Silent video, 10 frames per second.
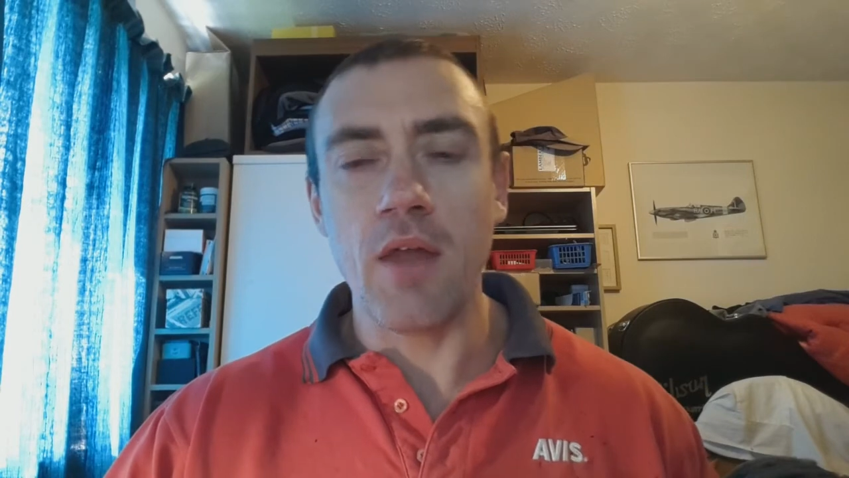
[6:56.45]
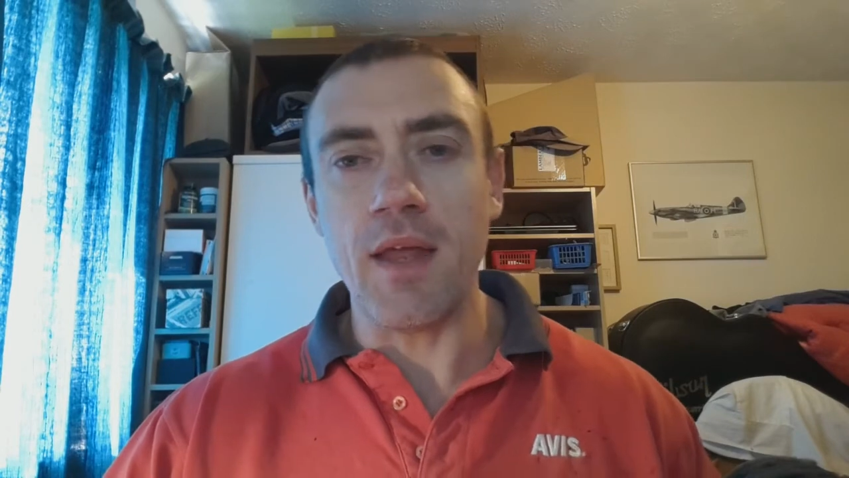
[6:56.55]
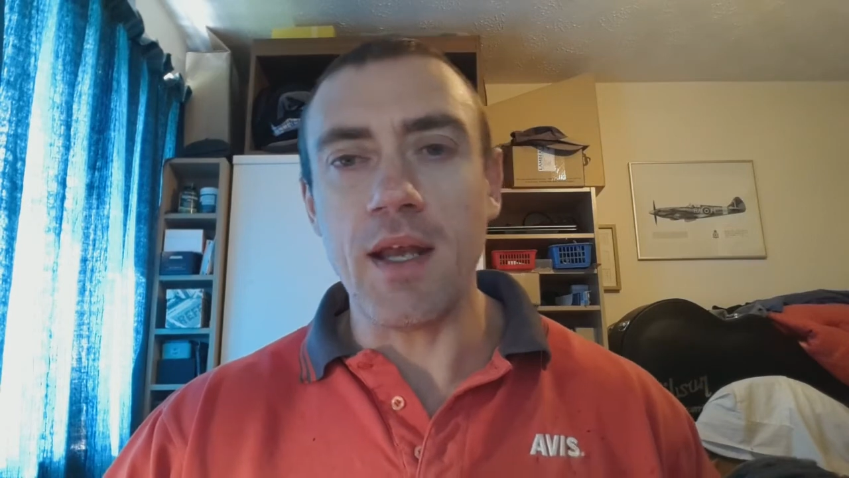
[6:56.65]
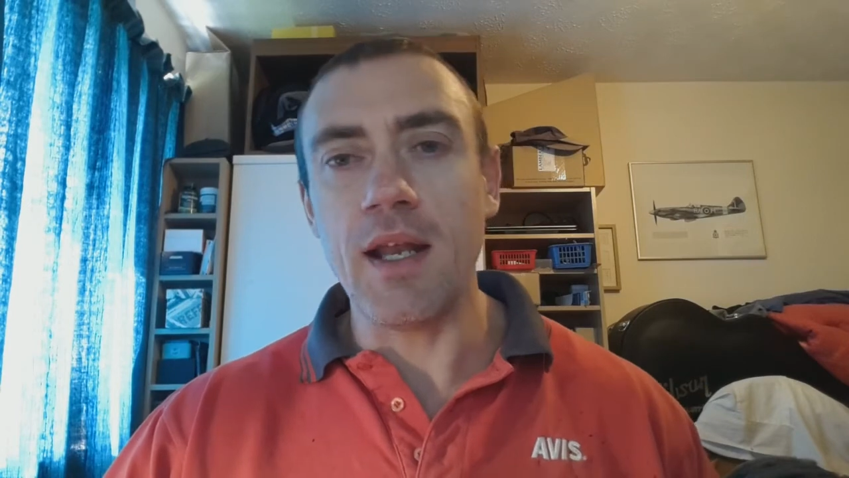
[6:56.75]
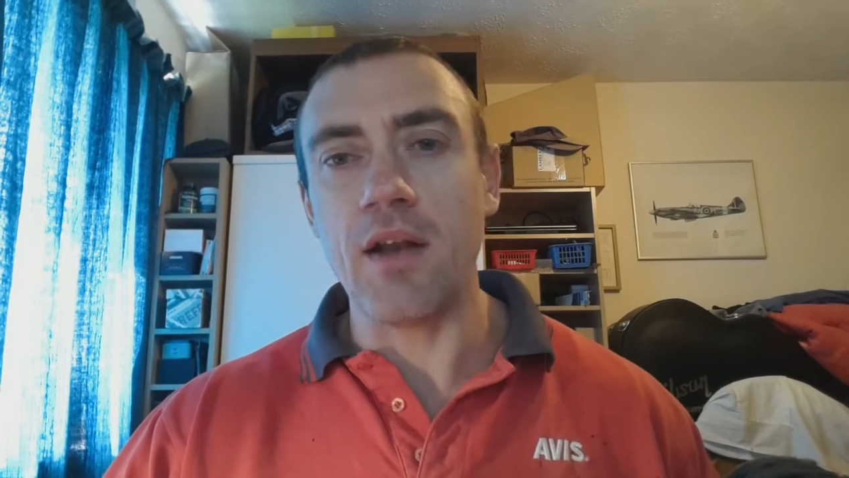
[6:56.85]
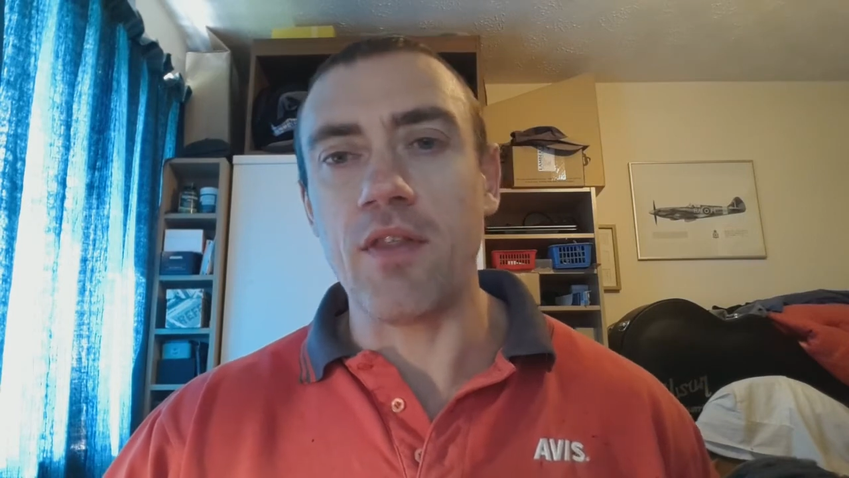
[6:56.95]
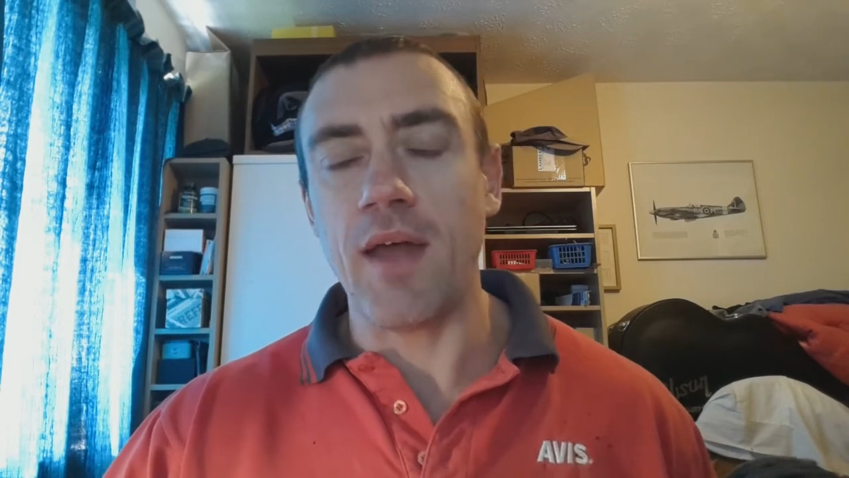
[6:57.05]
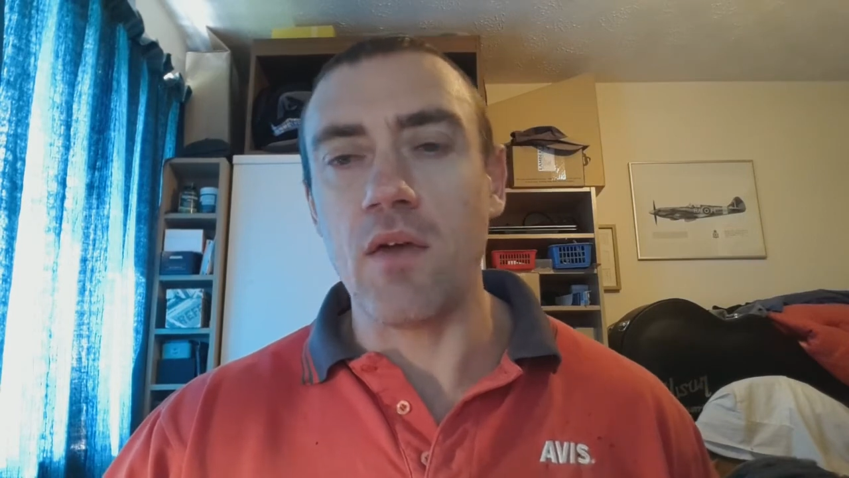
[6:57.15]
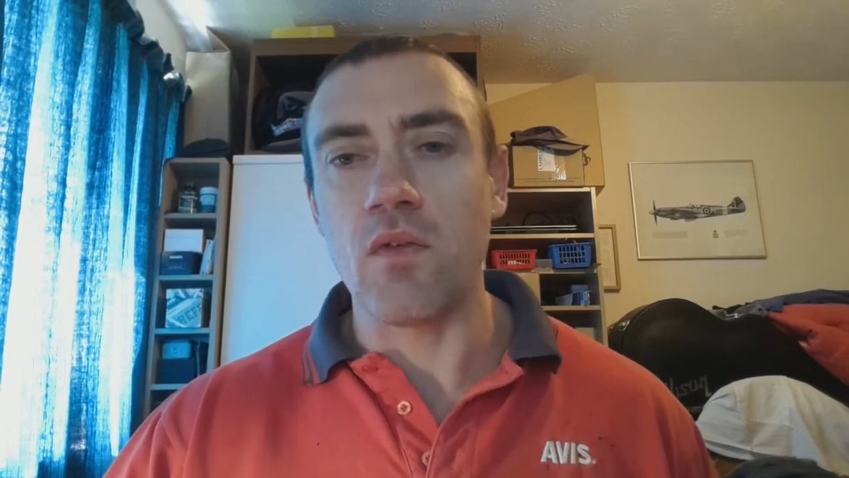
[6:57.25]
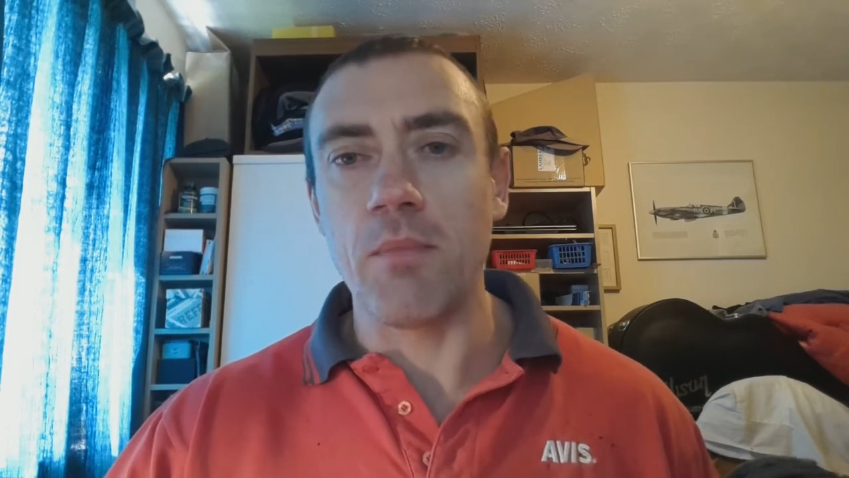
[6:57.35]
They needed
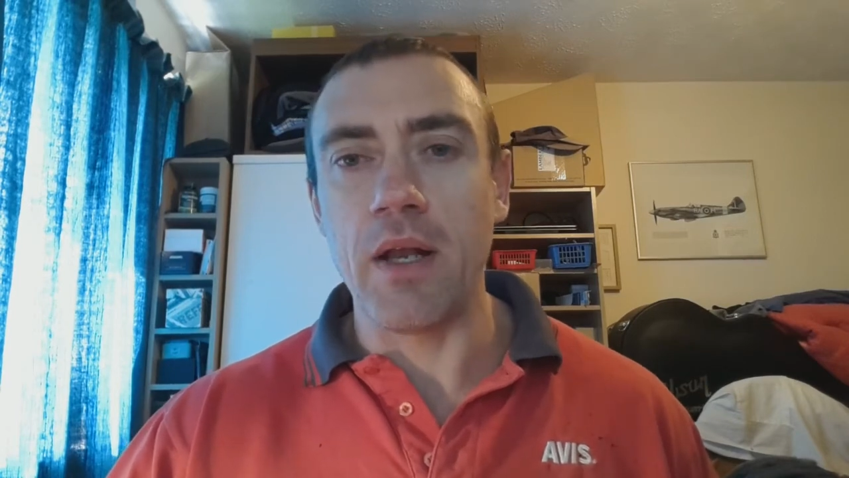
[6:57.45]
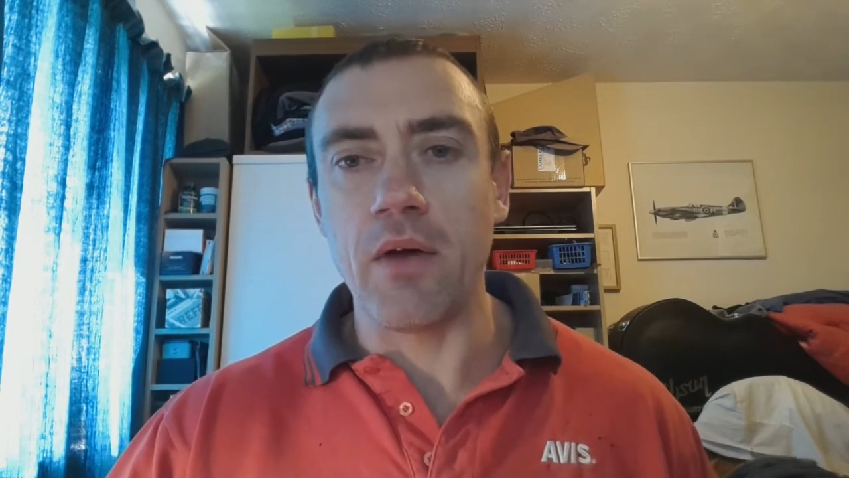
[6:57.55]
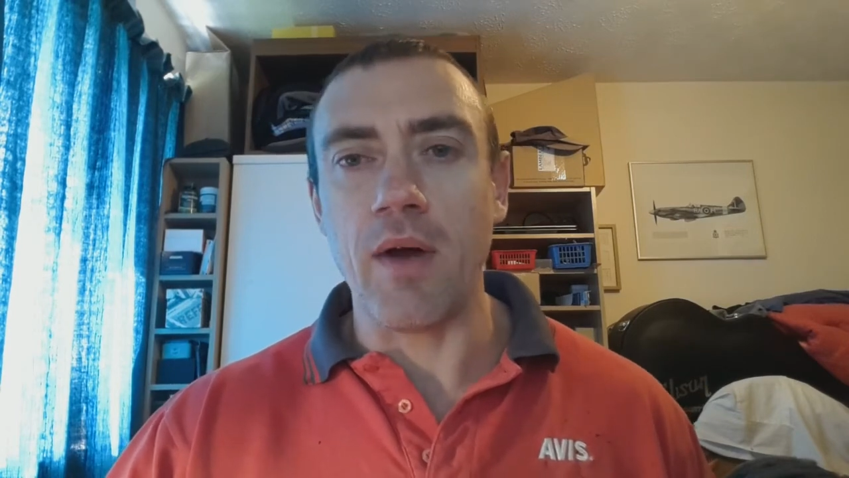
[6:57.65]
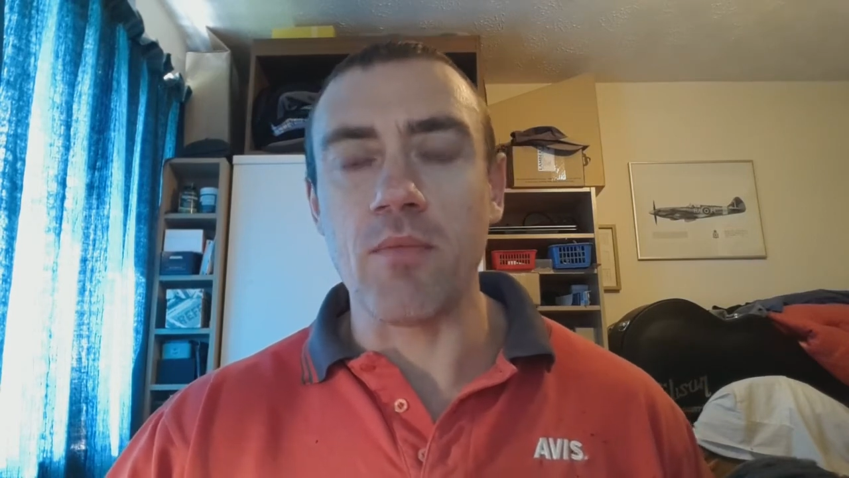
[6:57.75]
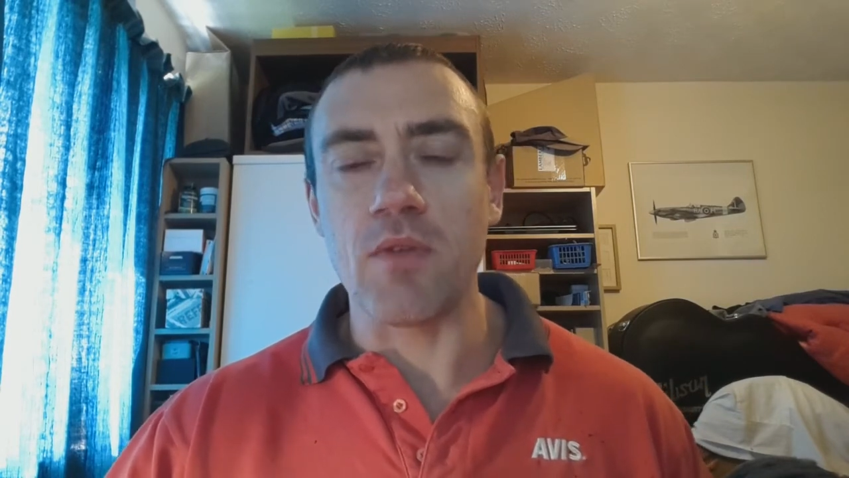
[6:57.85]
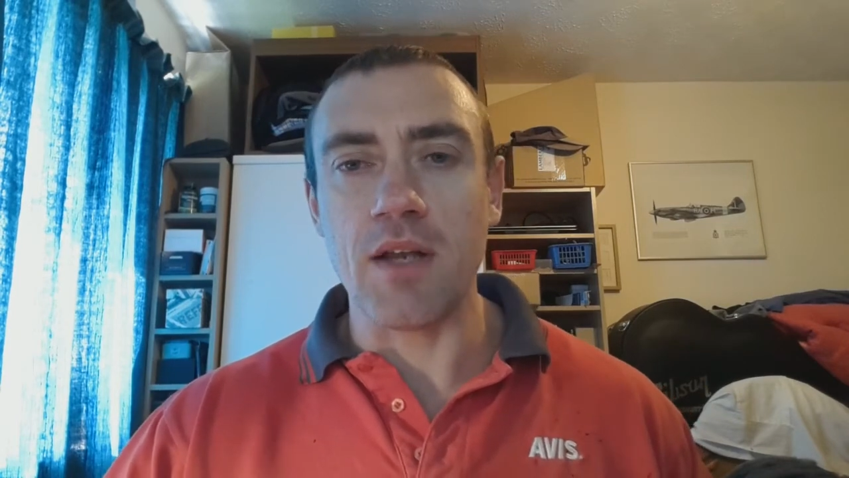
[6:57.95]
1,000 milligrams,